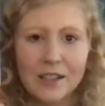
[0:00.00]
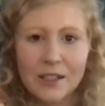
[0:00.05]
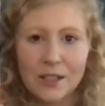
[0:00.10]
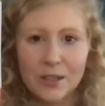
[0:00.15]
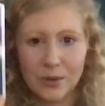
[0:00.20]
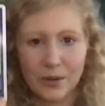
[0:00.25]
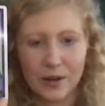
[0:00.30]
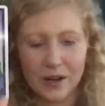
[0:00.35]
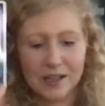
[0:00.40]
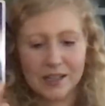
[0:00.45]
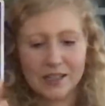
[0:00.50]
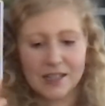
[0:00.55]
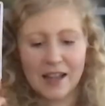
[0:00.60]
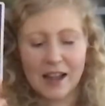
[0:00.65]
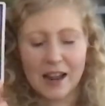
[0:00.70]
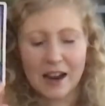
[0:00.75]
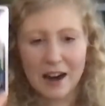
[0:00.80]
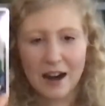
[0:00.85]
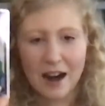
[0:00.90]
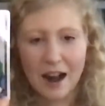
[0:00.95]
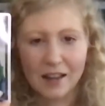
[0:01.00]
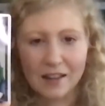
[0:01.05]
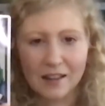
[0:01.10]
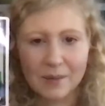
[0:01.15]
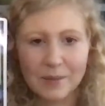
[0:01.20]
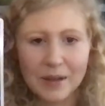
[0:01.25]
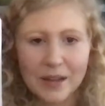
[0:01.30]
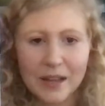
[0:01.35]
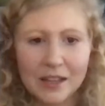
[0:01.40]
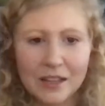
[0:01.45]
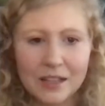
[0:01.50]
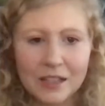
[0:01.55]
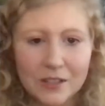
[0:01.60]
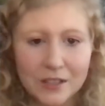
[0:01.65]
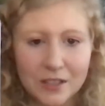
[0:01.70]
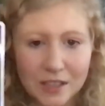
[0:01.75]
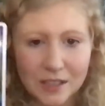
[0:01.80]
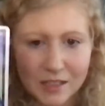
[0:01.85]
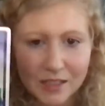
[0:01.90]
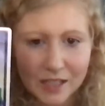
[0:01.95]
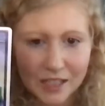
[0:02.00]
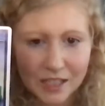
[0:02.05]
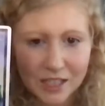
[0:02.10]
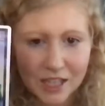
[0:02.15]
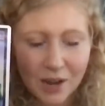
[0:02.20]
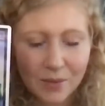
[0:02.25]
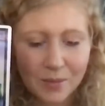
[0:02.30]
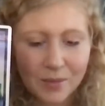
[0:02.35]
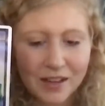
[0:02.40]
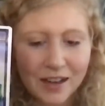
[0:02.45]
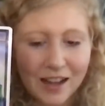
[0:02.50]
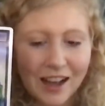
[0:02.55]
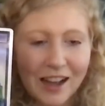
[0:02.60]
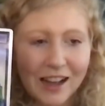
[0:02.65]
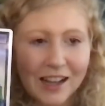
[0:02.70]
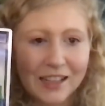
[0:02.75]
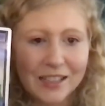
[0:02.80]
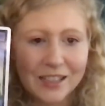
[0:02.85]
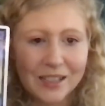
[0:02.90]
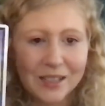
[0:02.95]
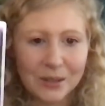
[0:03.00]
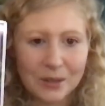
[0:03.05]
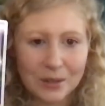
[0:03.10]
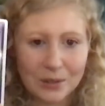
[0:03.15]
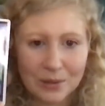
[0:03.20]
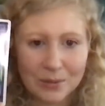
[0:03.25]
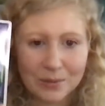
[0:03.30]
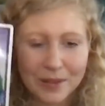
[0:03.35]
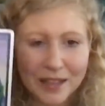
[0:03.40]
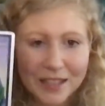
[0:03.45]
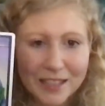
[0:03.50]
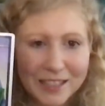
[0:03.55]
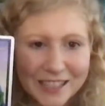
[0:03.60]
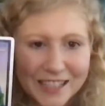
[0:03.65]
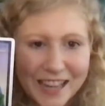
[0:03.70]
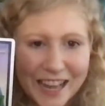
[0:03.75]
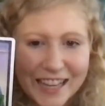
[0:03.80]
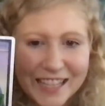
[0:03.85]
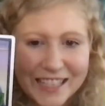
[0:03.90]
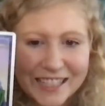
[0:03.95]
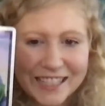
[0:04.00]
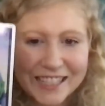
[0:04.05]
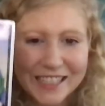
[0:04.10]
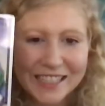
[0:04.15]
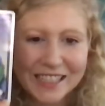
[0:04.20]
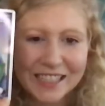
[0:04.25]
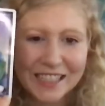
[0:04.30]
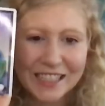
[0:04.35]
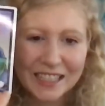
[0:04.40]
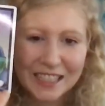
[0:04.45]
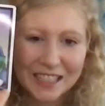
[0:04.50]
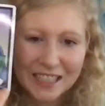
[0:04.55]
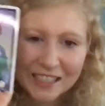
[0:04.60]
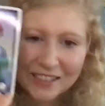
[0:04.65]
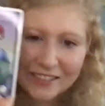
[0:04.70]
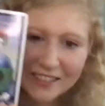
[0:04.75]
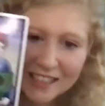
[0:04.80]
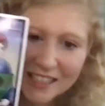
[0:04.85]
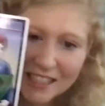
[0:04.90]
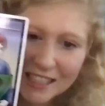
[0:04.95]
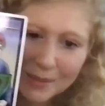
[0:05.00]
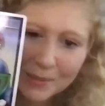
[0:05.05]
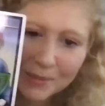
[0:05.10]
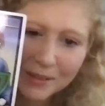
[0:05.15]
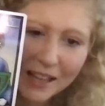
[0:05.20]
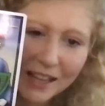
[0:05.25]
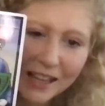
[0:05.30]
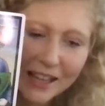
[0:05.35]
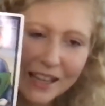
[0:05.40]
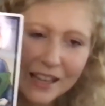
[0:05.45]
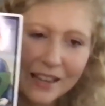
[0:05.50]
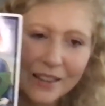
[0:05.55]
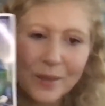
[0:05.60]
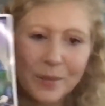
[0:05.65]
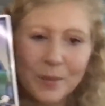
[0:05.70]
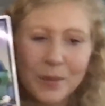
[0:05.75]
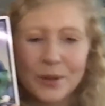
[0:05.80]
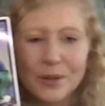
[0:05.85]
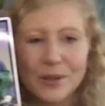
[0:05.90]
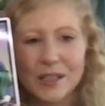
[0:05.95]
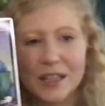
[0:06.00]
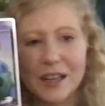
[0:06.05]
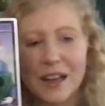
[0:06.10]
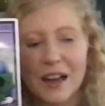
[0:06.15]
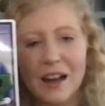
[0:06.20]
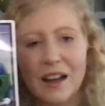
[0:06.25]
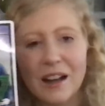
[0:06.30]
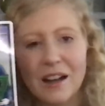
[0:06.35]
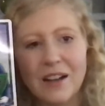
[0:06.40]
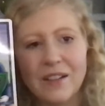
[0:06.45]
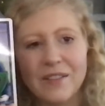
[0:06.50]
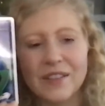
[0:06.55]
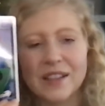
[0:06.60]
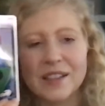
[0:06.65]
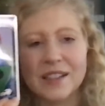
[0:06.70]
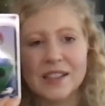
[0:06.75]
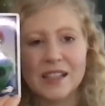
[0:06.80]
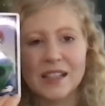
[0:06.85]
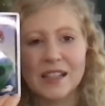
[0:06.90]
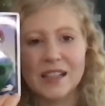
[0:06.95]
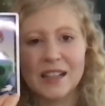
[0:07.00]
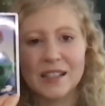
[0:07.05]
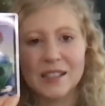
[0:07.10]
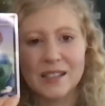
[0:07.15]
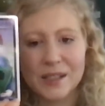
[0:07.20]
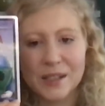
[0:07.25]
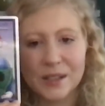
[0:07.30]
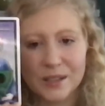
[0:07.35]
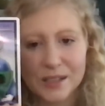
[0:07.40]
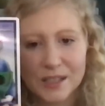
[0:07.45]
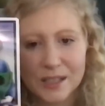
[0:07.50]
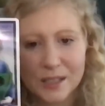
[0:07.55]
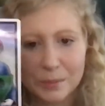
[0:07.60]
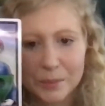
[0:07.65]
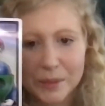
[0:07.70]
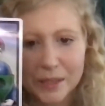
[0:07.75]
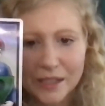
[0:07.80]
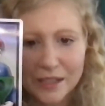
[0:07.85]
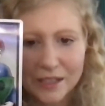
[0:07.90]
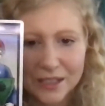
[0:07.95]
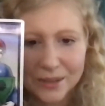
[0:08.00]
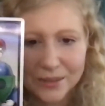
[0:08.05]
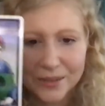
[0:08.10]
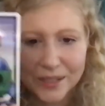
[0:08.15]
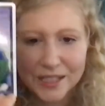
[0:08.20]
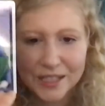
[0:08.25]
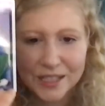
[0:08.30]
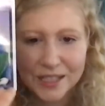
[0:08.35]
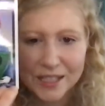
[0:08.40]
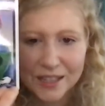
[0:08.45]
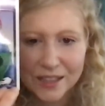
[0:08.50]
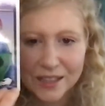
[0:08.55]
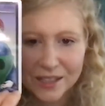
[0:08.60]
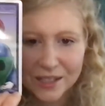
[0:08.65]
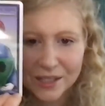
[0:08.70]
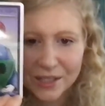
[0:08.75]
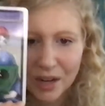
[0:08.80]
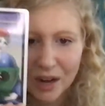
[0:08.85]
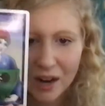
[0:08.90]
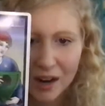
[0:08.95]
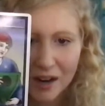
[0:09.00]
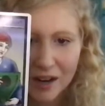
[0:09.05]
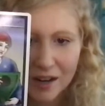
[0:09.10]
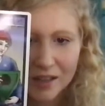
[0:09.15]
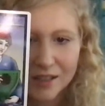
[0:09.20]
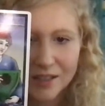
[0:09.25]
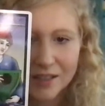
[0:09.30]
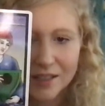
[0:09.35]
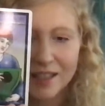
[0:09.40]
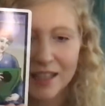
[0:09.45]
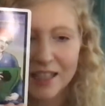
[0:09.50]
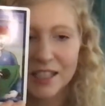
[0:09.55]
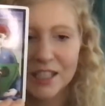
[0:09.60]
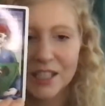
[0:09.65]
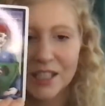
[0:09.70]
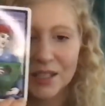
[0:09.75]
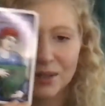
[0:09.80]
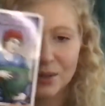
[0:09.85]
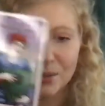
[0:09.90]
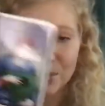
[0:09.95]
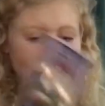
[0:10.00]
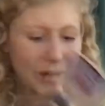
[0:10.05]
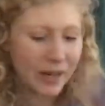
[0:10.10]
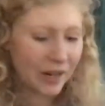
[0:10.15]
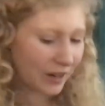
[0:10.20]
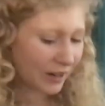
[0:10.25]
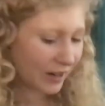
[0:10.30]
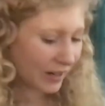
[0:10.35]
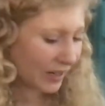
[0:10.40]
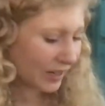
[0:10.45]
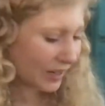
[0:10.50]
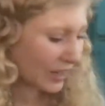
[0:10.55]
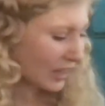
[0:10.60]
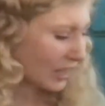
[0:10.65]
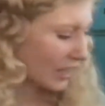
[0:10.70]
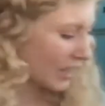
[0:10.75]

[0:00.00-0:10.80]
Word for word: Swords, the air element, you know, just like Gemini. So it makes sense. And she's playing the music of the celestial spheres. We can see the stars that she's wearing.